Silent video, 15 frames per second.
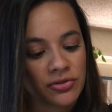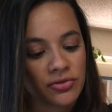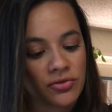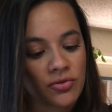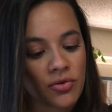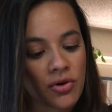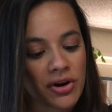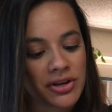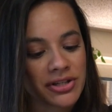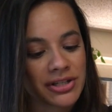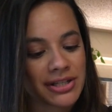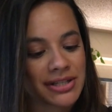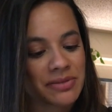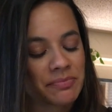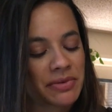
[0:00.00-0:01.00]

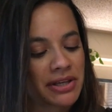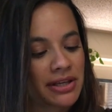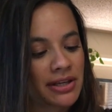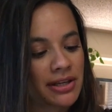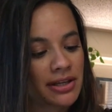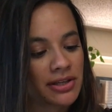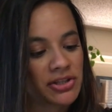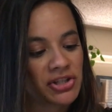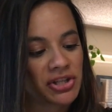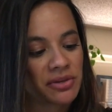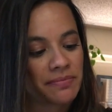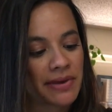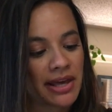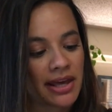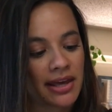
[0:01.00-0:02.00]
gorgeous peachy
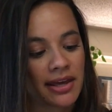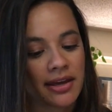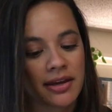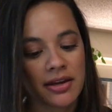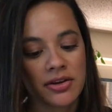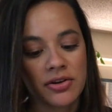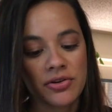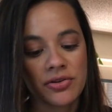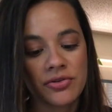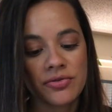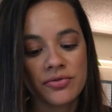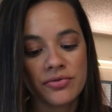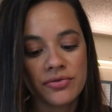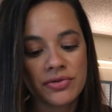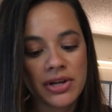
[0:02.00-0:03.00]
pink
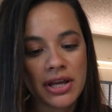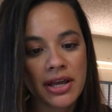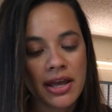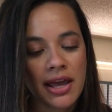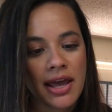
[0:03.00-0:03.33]
nude.